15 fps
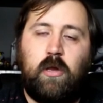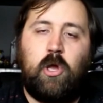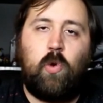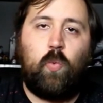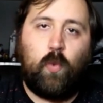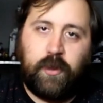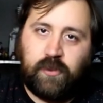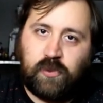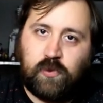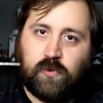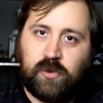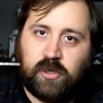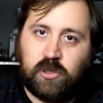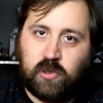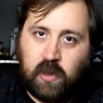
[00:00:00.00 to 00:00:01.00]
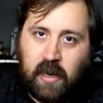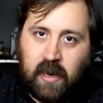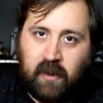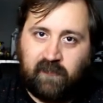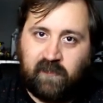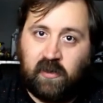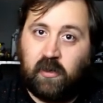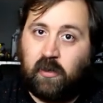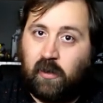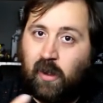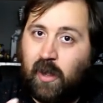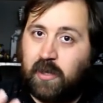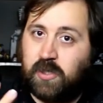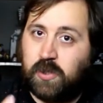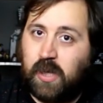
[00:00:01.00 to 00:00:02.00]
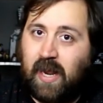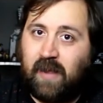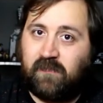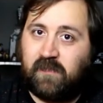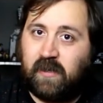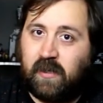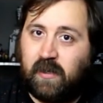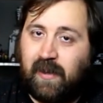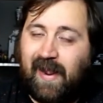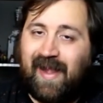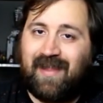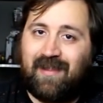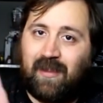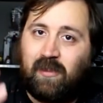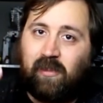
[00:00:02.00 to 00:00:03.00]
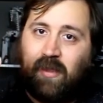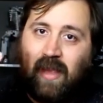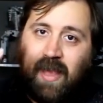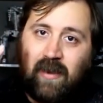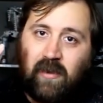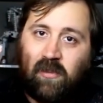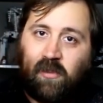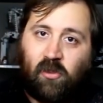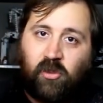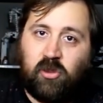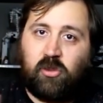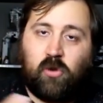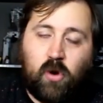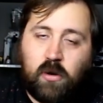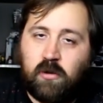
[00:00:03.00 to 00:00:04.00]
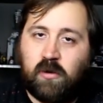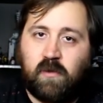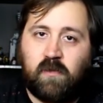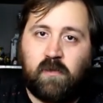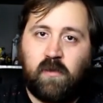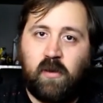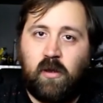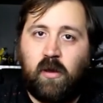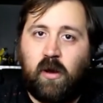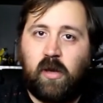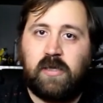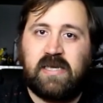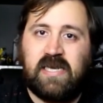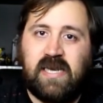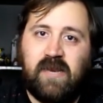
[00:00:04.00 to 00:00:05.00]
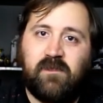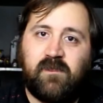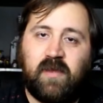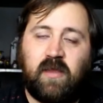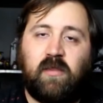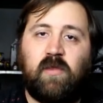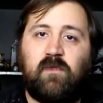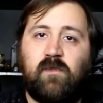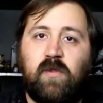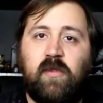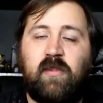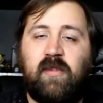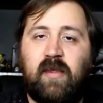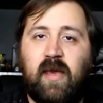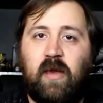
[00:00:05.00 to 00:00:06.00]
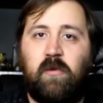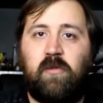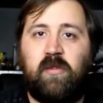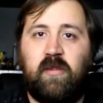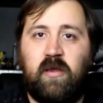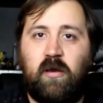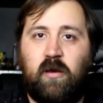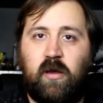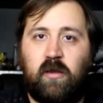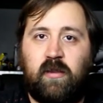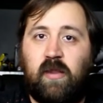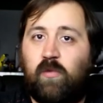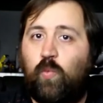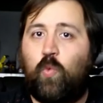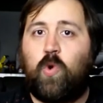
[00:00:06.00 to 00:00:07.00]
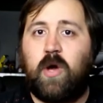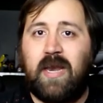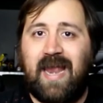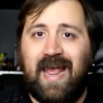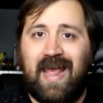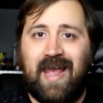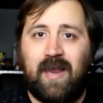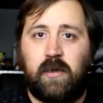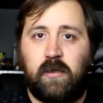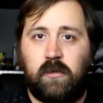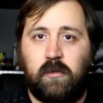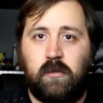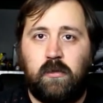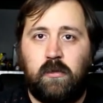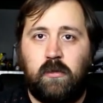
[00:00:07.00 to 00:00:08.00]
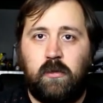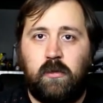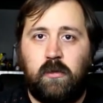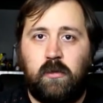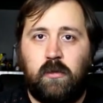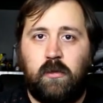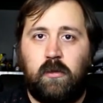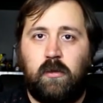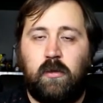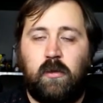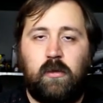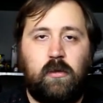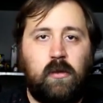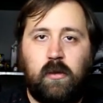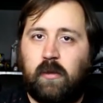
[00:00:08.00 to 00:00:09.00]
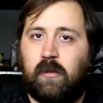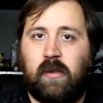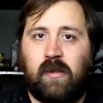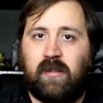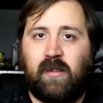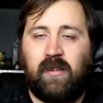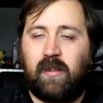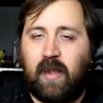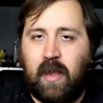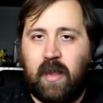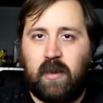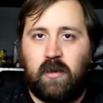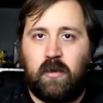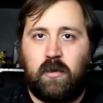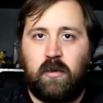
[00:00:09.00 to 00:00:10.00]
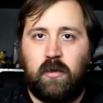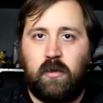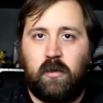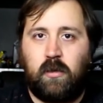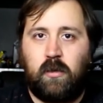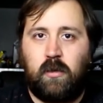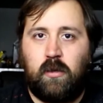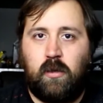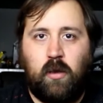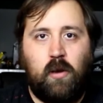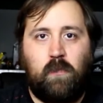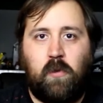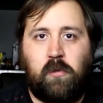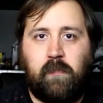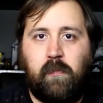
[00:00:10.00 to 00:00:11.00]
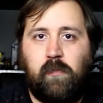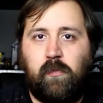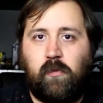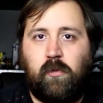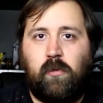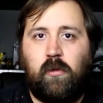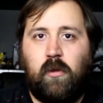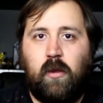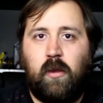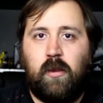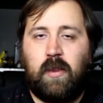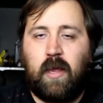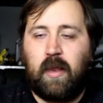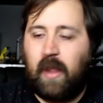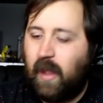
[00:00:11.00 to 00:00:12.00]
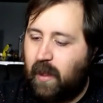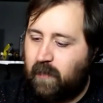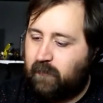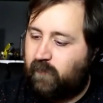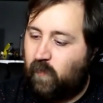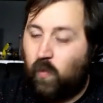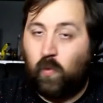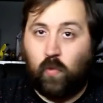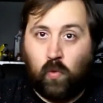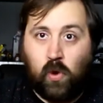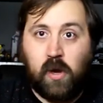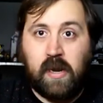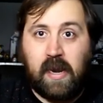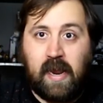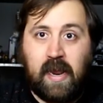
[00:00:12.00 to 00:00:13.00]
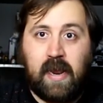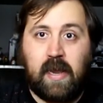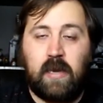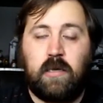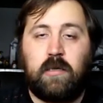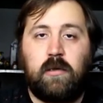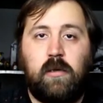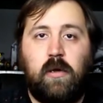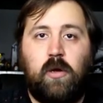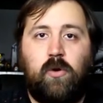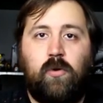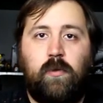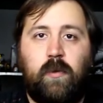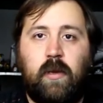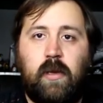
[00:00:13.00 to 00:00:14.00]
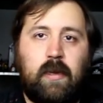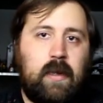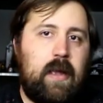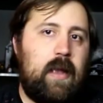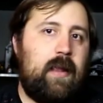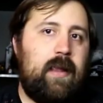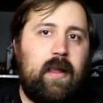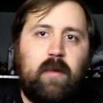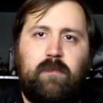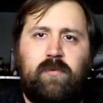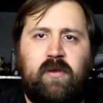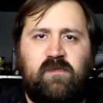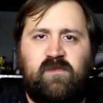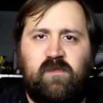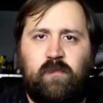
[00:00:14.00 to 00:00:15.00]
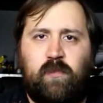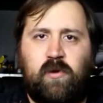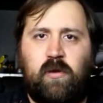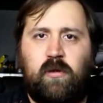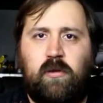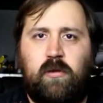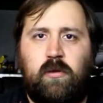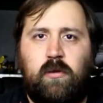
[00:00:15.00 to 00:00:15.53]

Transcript: Went through the draft, got drafted as is, and is a starter on defense for the Seattle Seahawks. Has one hand. That's insane. You know, most people that have one hand would be like, I can't play football.